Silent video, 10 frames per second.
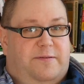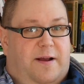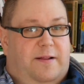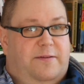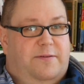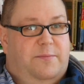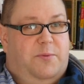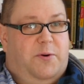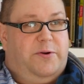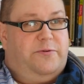silence in
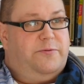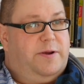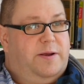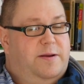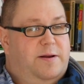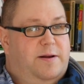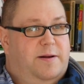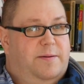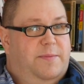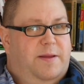poetry.
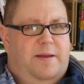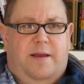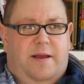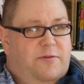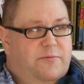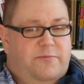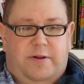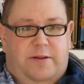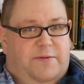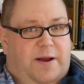It's
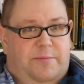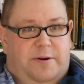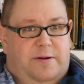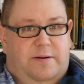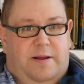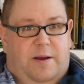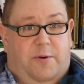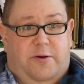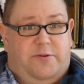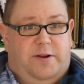really vibrant at
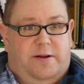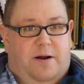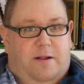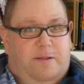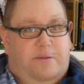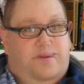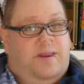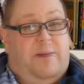Washington College.